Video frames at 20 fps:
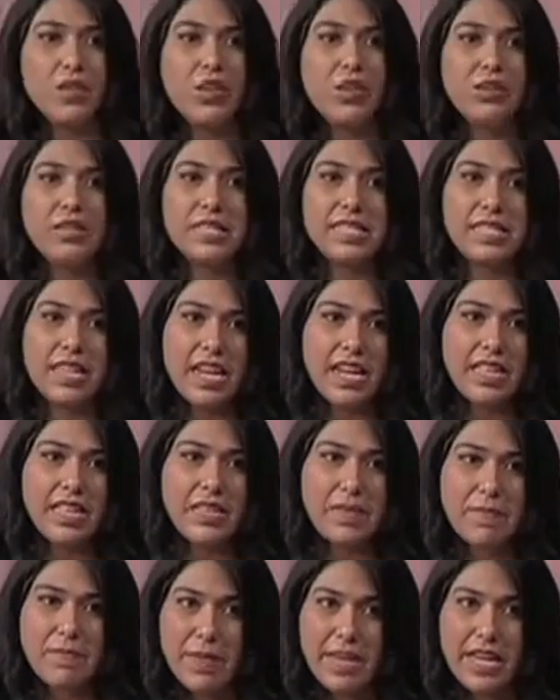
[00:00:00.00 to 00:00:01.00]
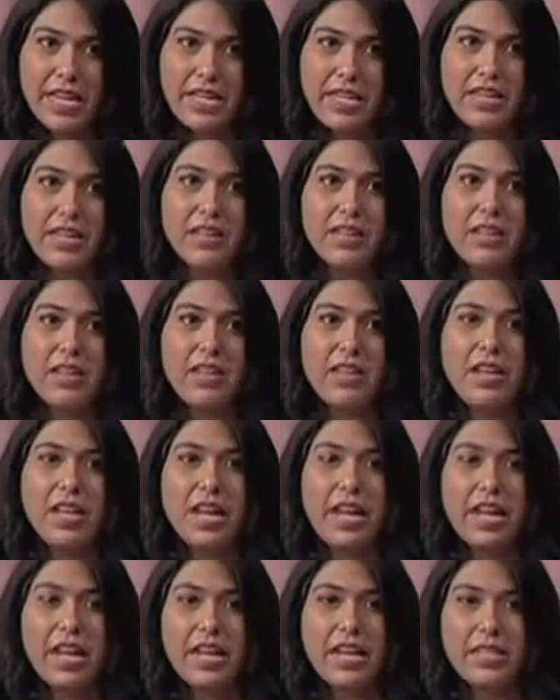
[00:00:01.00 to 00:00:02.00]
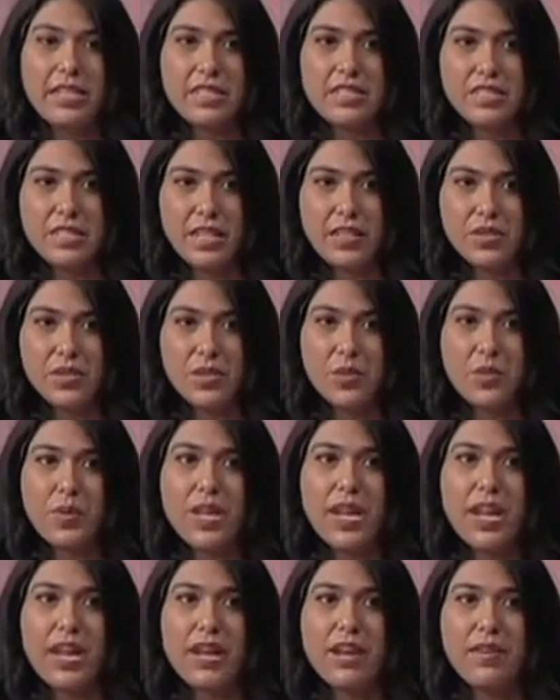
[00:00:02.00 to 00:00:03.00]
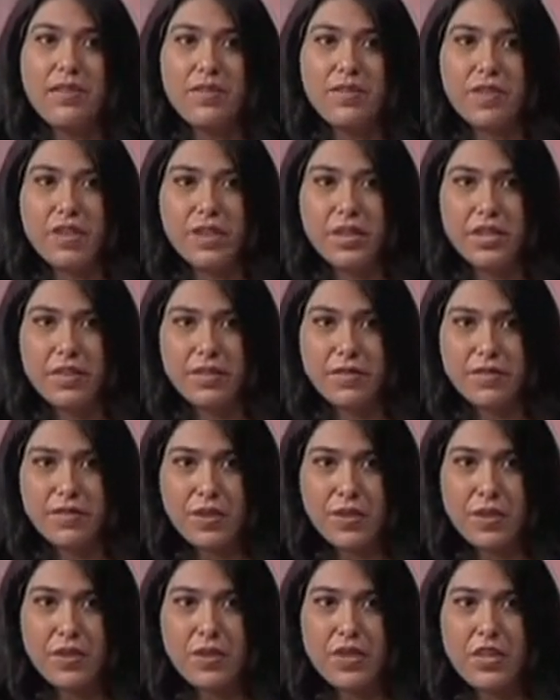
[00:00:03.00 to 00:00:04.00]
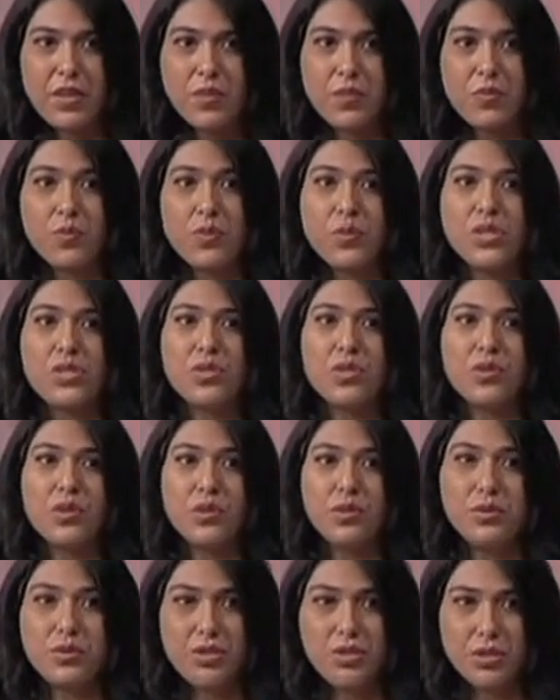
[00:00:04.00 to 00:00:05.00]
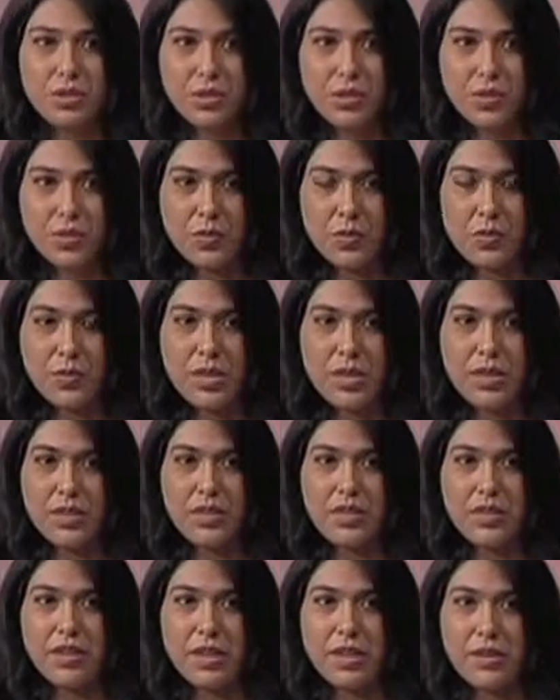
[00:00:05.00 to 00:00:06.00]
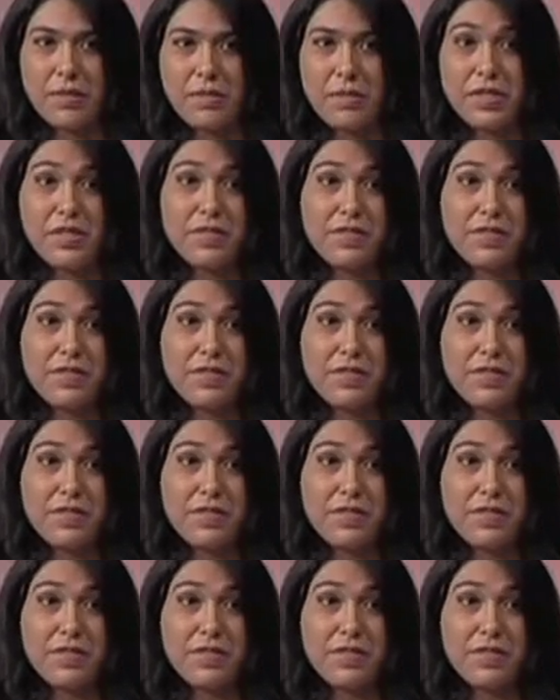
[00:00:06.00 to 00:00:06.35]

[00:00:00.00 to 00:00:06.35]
alongside the men, mm-hmm. and uh, so we have a very rich culture with um,